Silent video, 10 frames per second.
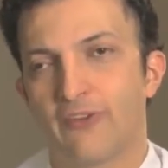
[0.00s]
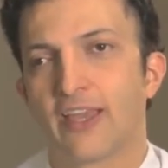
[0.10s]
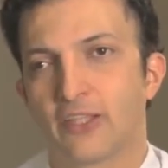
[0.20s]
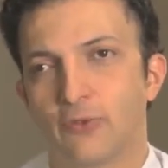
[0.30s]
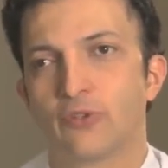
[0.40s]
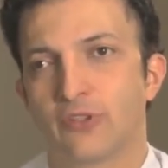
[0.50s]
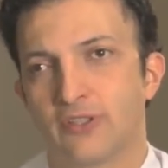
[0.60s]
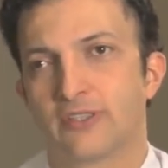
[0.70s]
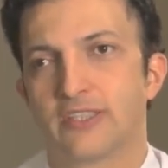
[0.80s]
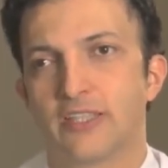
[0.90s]
effect you
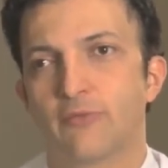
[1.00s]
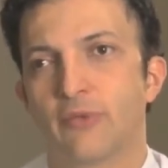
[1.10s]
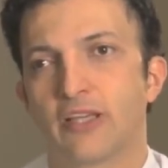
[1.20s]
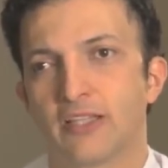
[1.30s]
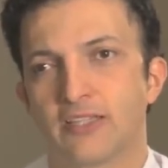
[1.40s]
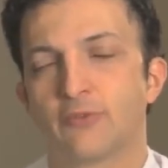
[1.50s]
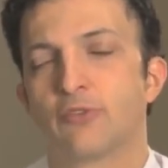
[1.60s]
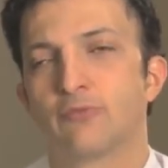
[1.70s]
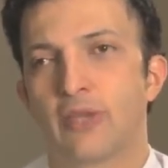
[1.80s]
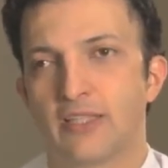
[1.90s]
will see, because it
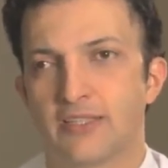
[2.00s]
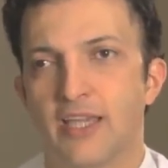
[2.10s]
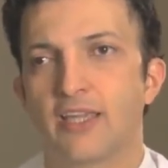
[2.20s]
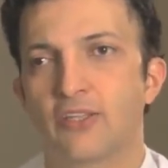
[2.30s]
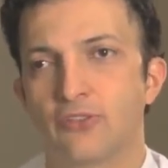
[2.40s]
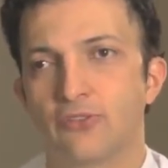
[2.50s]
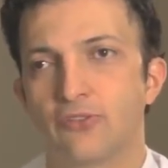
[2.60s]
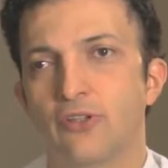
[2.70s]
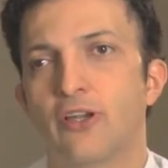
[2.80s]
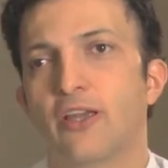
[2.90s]
will maintain
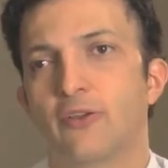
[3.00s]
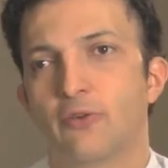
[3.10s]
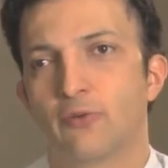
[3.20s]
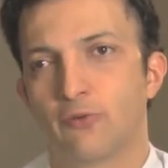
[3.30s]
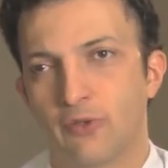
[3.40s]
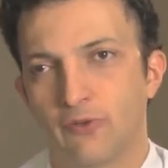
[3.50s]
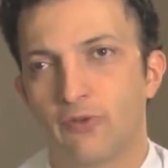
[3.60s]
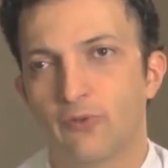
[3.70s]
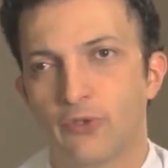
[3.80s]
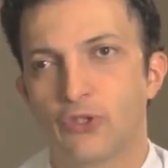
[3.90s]
you, it
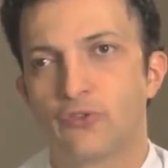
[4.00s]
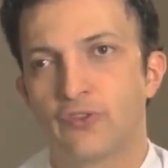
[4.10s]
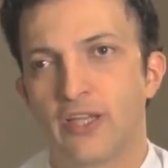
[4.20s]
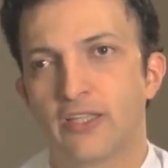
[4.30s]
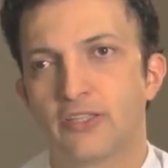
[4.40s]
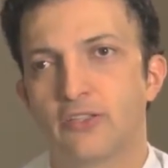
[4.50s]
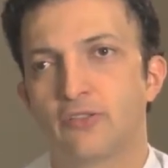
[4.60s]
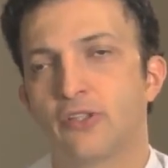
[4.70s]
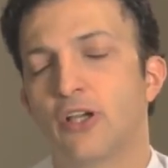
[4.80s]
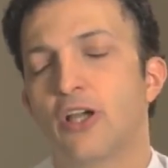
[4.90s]
will rejuvenate
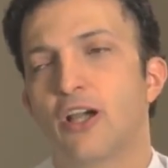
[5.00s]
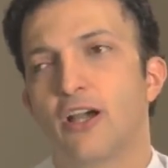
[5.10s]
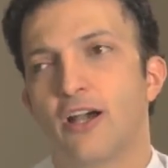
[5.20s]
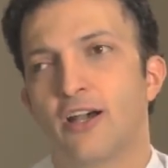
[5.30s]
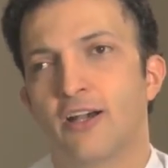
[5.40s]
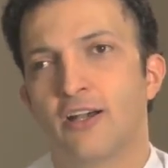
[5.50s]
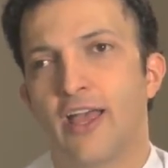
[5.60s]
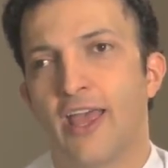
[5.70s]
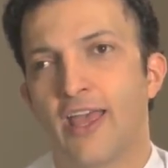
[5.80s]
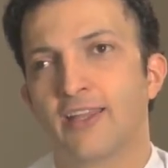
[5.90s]
you,
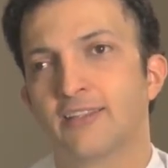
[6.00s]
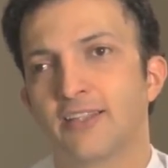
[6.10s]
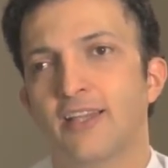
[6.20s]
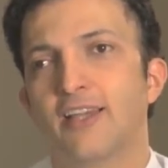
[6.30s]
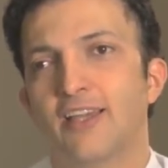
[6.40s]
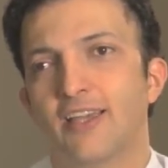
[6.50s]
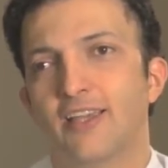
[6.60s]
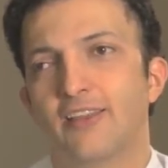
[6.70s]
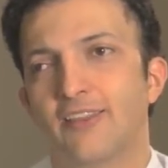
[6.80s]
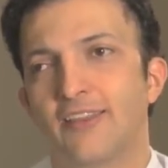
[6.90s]
and
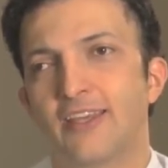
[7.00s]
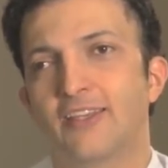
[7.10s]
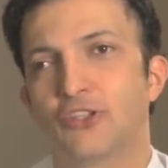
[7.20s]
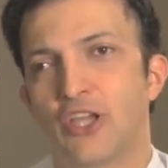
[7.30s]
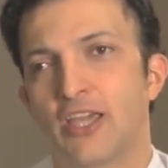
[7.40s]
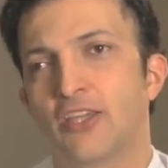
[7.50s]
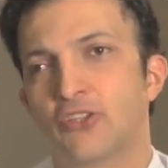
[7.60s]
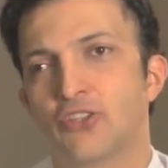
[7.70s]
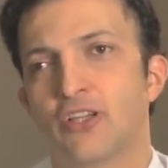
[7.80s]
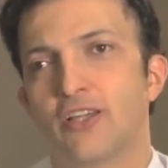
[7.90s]
the
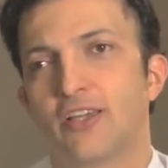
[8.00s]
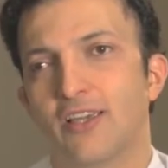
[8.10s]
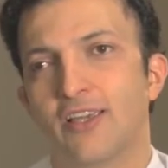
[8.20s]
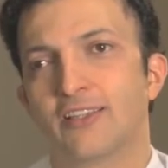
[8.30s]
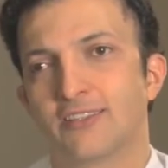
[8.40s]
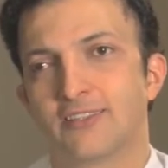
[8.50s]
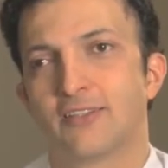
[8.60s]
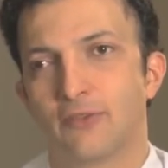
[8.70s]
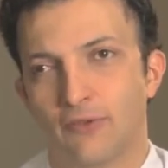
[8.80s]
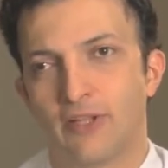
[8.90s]
change
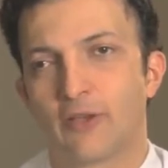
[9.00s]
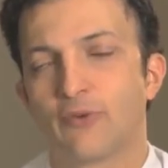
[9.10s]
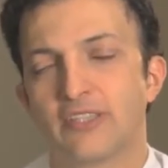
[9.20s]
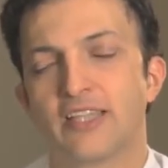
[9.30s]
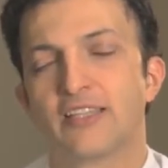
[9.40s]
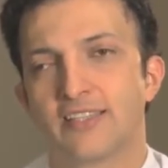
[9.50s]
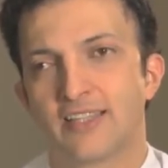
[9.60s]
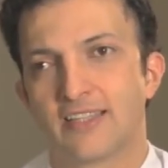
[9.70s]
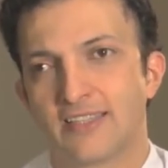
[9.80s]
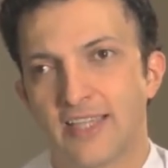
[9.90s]
is, like we said, is
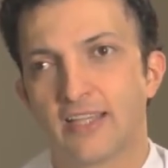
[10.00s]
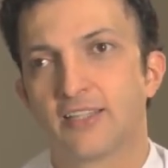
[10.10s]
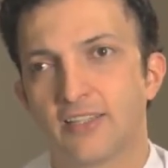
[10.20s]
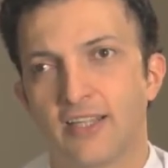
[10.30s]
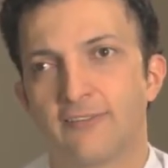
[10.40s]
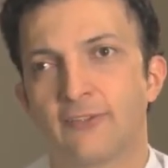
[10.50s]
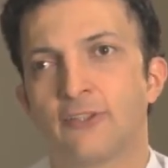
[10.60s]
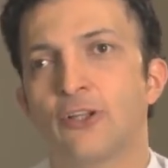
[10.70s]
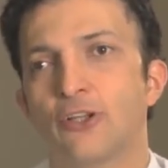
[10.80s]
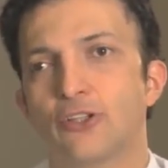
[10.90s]
at the cellular
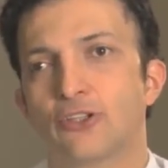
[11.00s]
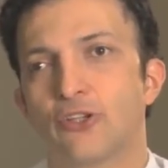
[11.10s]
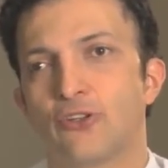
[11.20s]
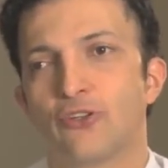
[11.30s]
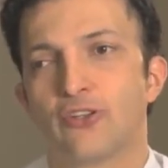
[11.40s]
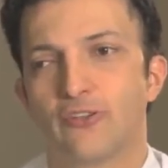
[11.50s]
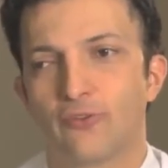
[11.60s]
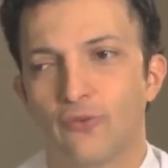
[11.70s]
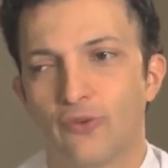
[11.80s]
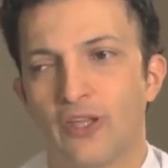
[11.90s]
level, so
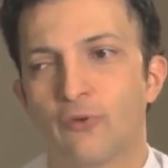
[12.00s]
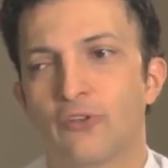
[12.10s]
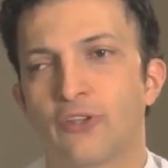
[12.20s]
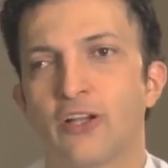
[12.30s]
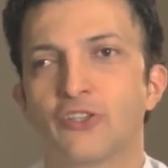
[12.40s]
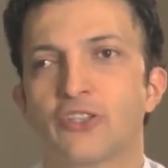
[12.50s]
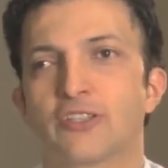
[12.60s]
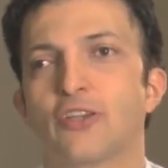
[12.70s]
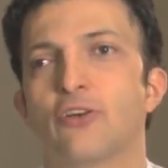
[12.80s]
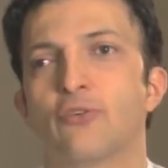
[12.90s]
it will not
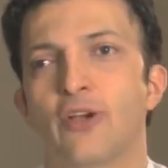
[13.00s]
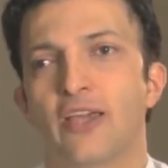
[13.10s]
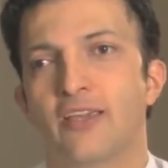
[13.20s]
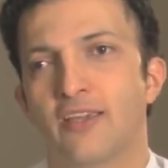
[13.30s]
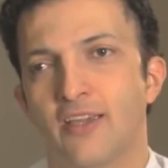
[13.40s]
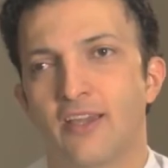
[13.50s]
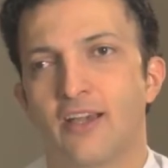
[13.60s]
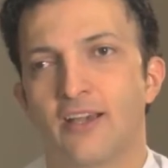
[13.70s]
just go away